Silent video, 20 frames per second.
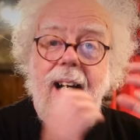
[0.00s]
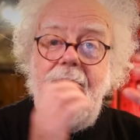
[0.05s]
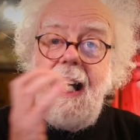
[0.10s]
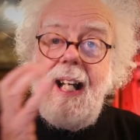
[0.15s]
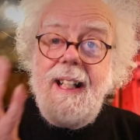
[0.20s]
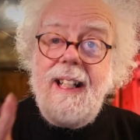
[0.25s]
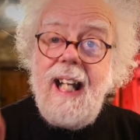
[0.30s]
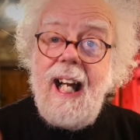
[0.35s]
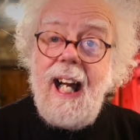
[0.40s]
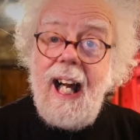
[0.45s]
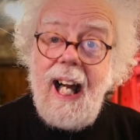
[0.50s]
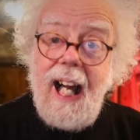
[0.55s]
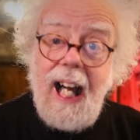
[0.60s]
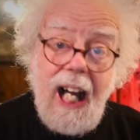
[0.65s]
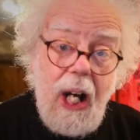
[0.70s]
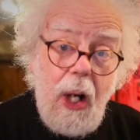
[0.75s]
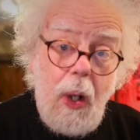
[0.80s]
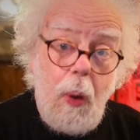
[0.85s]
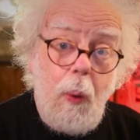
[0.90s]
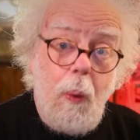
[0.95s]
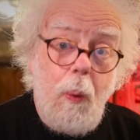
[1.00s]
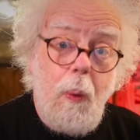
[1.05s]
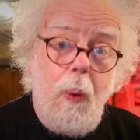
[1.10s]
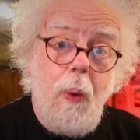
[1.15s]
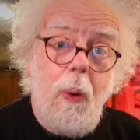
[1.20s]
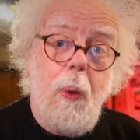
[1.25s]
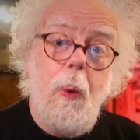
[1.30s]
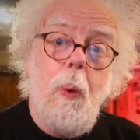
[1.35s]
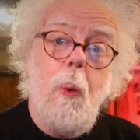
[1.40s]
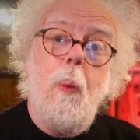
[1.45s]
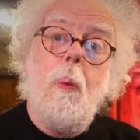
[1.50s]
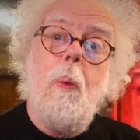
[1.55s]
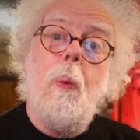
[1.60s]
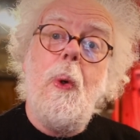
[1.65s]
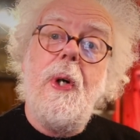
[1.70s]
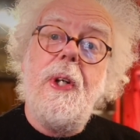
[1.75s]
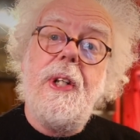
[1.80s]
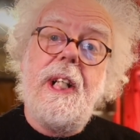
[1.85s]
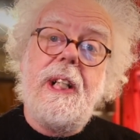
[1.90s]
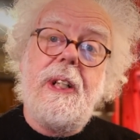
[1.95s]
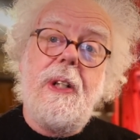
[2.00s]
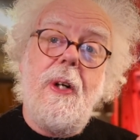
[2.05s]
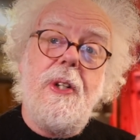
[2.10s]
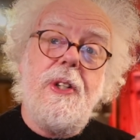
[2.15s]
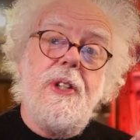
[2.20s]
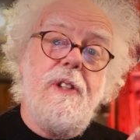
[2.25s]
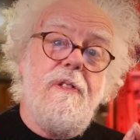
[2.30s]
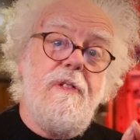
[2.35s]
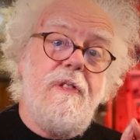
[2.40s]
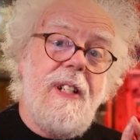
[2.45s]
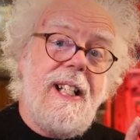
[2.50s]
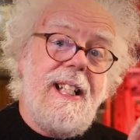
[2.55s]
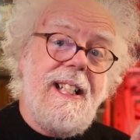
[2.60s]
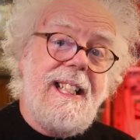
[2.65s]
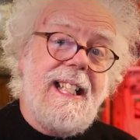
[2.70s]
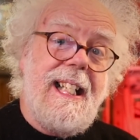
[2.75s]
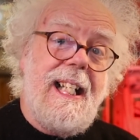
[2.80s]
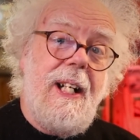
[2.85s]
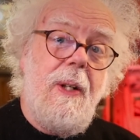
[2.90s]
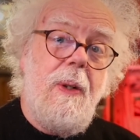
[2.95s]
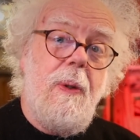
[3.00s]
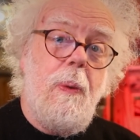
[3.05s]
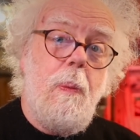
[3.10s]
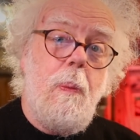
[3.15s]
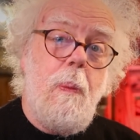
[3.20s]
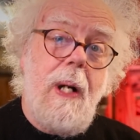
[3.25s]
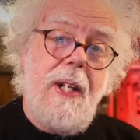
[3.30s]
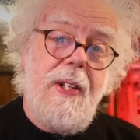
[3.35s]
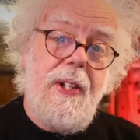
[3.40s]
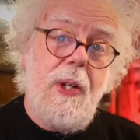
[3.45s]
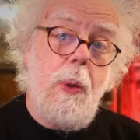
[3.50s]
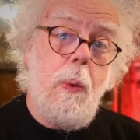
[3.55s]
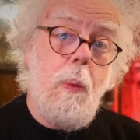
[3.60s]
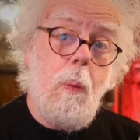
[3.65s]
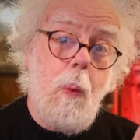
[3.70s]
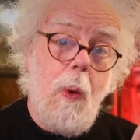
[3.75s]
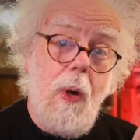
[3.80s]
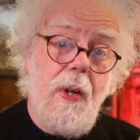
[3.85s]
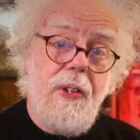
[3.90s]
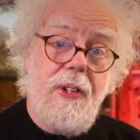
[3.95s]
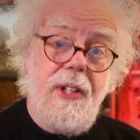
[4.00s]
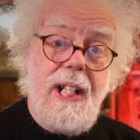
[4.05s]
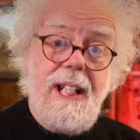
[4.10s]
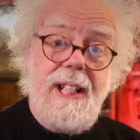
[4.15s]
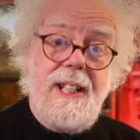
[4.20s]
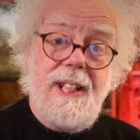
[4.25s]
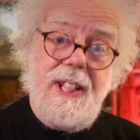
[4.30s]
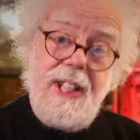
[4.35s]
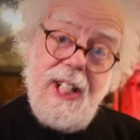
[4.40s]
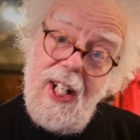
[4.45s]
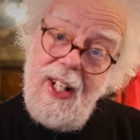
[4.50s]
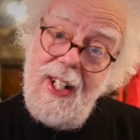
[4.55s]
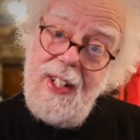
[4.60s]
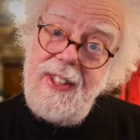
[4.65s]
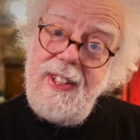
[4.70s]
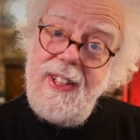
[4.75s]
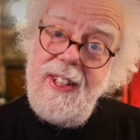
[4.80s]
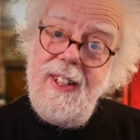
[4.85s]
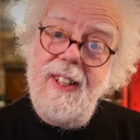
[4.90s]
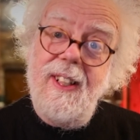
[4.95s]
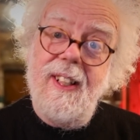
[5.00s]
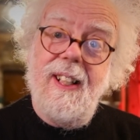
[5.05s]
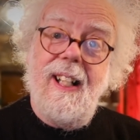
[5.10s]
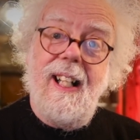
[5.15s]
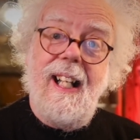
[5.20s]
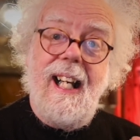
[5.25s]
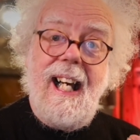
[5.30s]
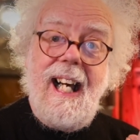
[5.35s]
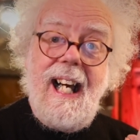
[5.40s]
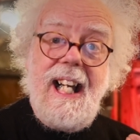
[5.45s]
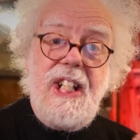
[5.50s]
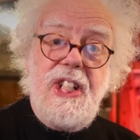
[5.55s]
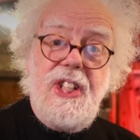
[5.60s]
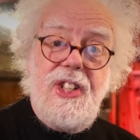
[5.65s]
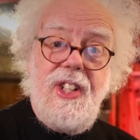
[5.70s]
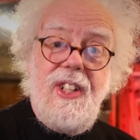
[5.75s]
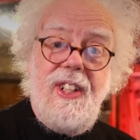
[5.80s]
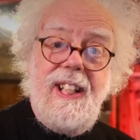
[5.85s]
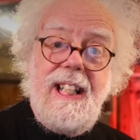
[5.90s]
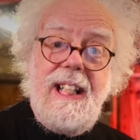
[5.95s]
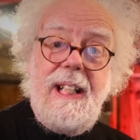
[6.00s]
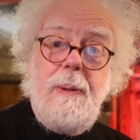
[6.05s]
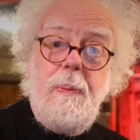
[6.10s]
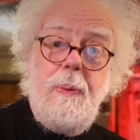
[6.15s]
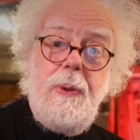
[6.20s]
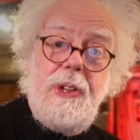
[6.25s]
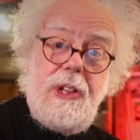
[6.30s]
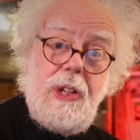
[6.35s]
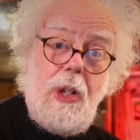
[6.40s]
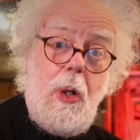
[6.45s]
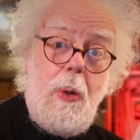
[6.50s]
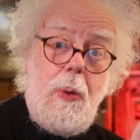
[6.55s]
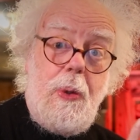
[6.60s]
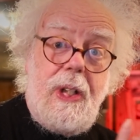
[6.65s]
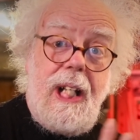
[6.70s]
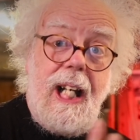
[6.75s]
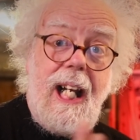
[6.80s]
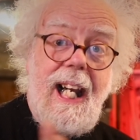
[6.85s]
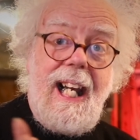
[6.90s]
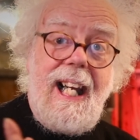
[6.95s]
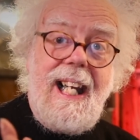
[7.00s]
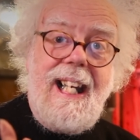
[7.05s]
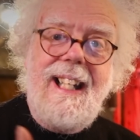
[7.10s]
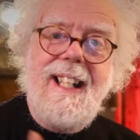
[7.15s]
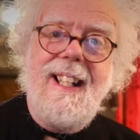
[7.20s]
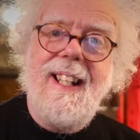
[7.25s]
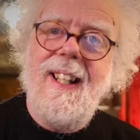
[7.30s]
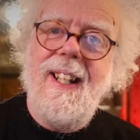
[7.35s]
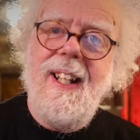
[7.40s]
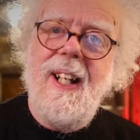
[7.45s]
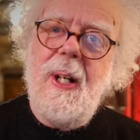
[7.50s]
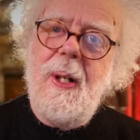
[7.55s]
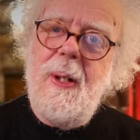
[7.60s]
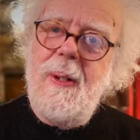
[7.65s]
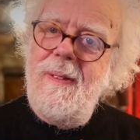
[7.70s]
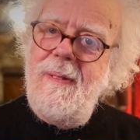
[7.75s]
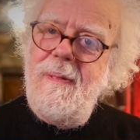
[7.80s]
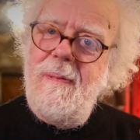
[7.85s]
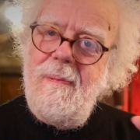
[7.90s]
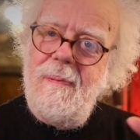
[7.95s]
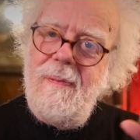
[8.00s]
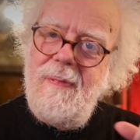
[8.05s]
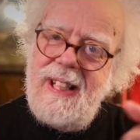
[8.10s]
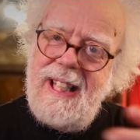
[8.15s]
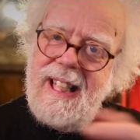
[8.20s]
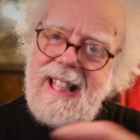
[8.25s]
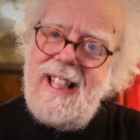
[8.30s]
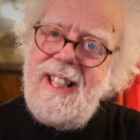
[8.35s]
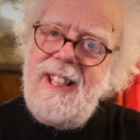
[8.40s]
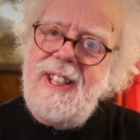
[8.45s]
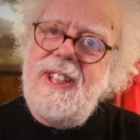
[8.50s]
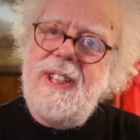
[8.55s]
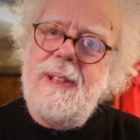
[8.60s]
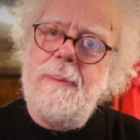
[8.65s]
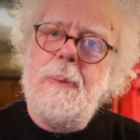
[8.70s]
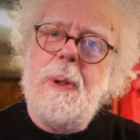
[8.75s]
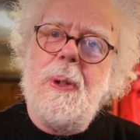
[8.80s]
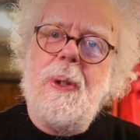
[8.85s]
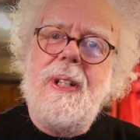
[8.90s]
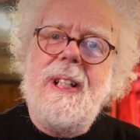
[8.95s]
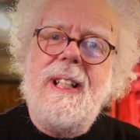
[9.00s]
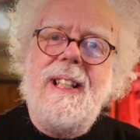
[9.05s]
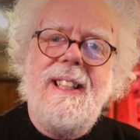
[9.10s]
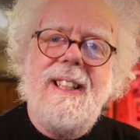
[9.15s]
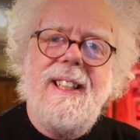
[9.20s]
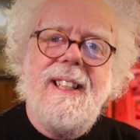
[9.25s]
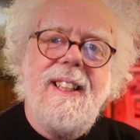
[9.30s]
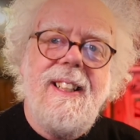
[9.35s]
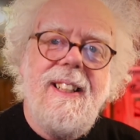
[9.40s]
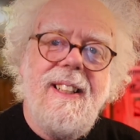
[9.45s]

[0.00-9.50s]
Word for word: And how were they going to find out whether what they'd done actually was okay? Here's the point.